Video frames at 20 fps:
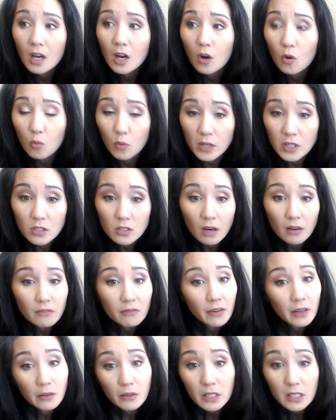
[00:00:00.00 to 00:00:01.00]
we start
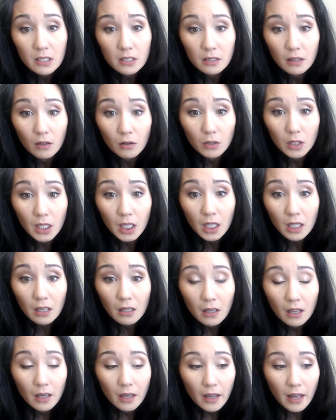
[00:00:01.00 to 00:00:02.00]
very
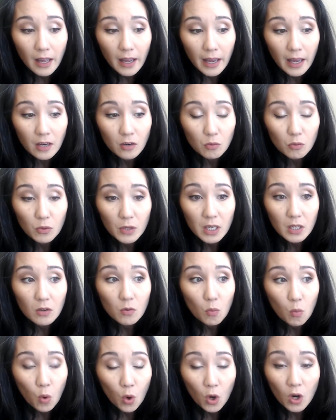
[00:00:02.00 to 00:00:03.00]
slowly and we
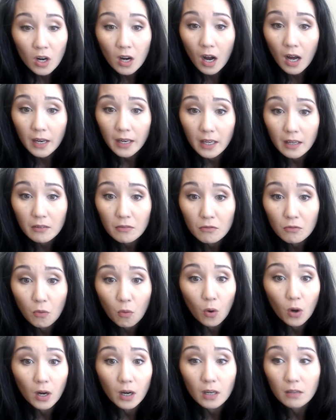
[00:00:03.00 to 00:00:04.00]
work on it
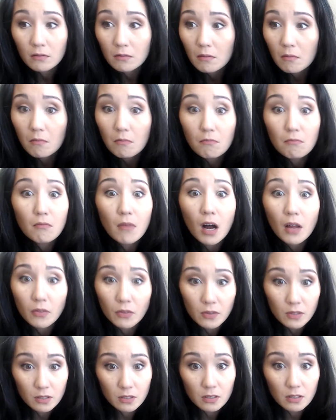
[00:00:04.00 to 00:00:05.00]
for
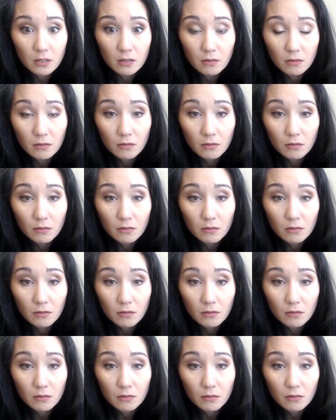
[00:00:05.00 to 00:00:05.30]
months.